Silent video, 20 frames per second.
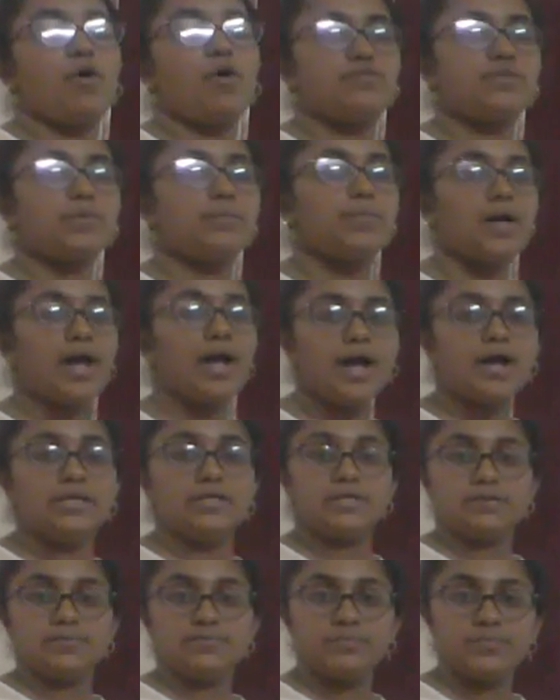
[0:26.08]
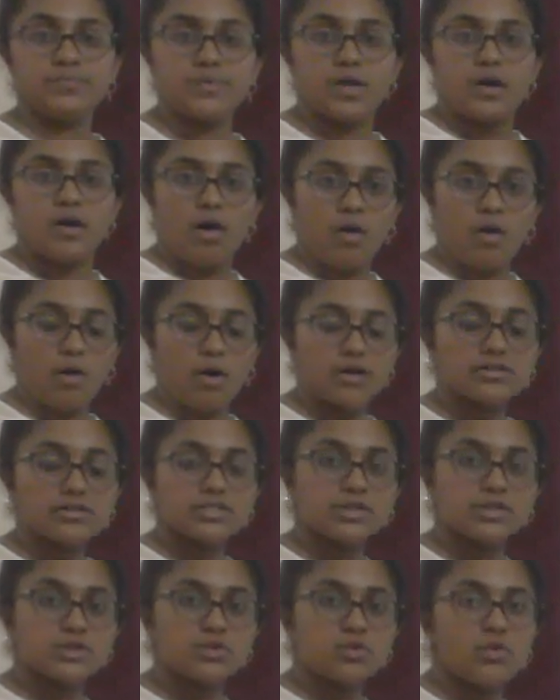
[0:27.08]
of the plant or
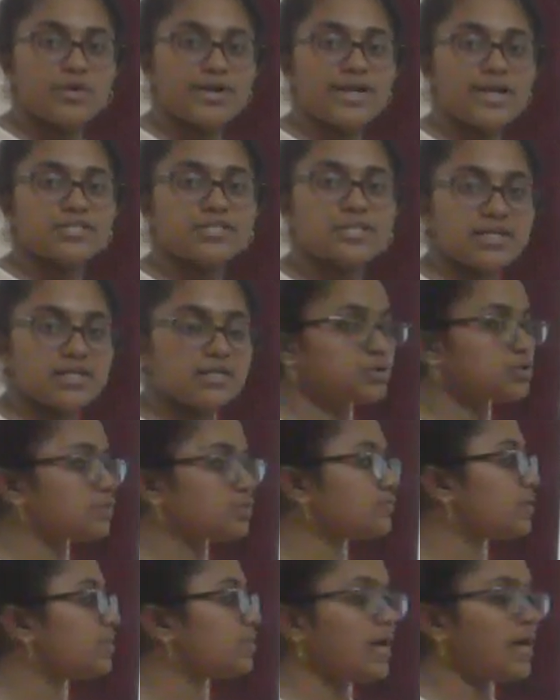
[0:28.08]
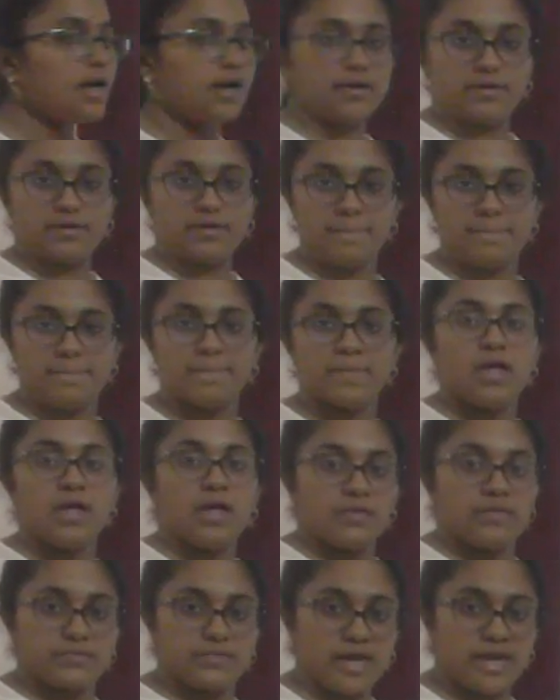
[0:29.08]
the storage cells of the plant.
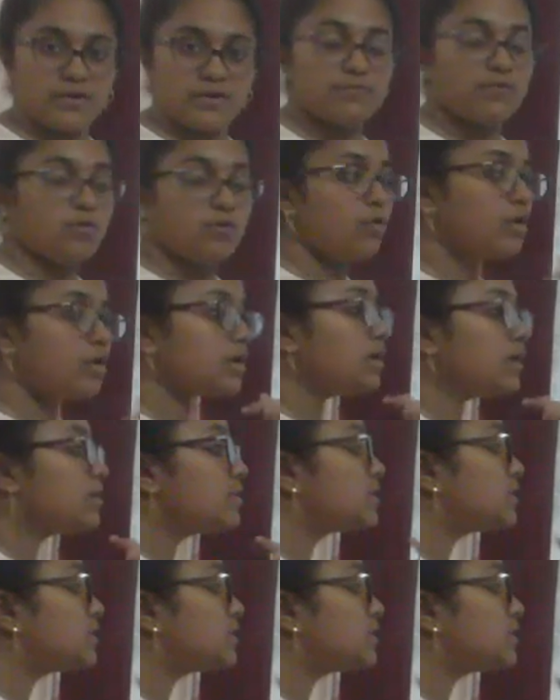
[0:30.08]
Therefore,